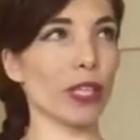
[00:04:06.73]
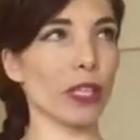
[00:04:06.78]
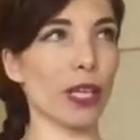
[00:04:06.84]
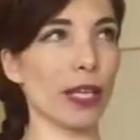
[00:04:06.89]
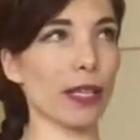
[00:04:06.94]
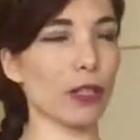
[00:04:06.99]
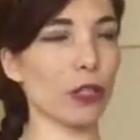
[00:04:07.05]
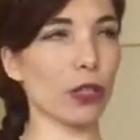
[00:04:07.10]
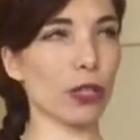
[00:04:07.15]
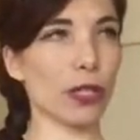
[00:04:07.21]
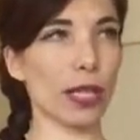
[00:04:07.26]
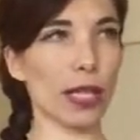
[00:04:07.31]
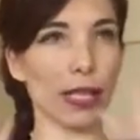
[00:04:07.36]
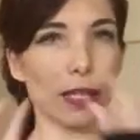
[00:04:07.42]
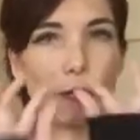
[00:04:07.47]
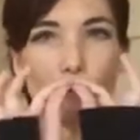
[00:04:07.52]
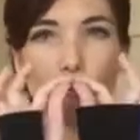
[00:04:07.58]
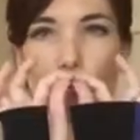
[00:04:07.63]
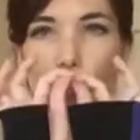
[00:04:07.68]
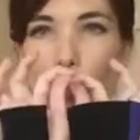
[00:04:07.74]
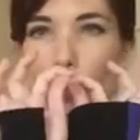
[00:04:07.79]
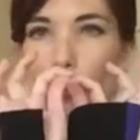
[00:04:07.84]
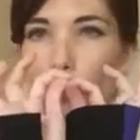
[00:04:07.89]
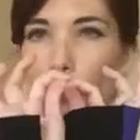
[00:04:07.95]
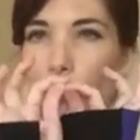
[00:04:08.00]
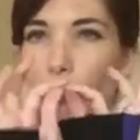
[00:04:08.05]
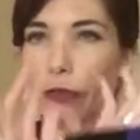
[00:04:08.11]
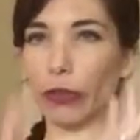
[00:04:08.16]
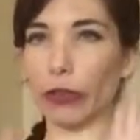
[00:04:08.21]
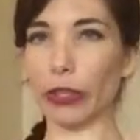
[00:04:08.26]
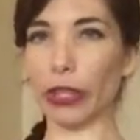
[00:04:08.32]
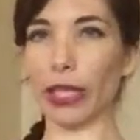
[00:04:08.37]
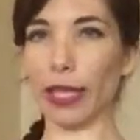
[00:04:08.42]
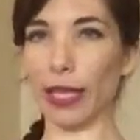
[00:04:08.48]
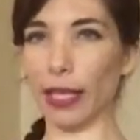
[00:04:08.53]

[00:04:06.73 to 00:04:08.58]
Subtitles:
and just like very, very